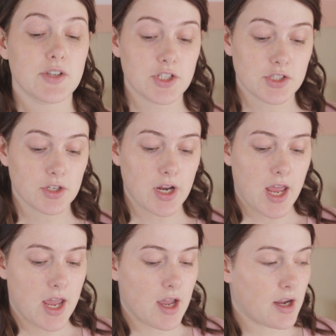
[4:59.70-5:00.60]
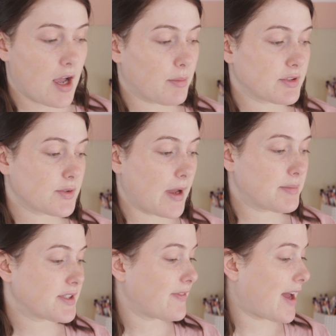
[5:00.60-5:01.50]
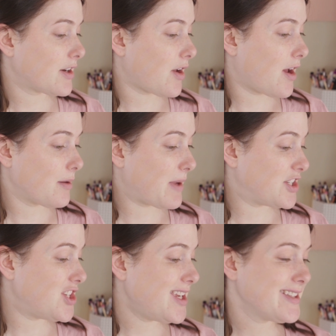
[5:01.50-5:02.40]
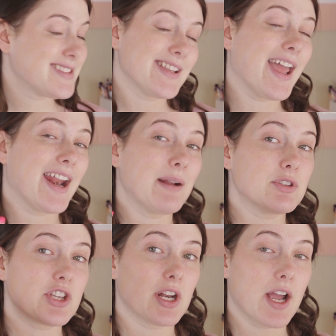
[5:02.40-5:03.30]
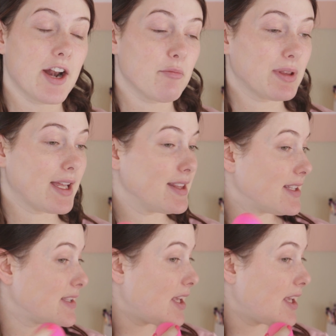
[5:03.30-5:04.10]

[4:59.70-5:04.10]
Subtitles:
so I just took a couple swipes of that on my cheeks, and I'm just gonna kind of blend this